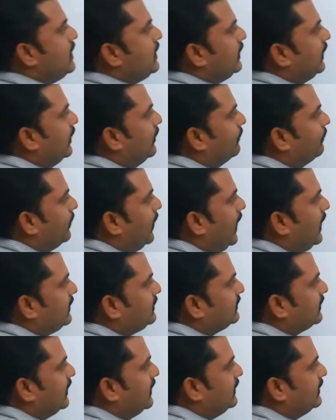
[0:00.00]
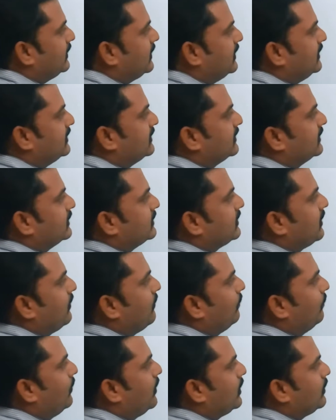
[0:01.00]
If x increases,
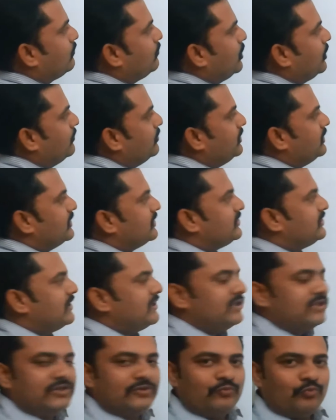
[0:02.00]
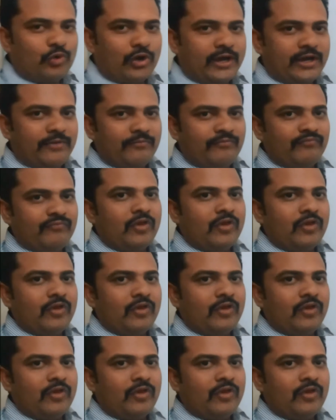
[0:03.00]
what may be the change in y?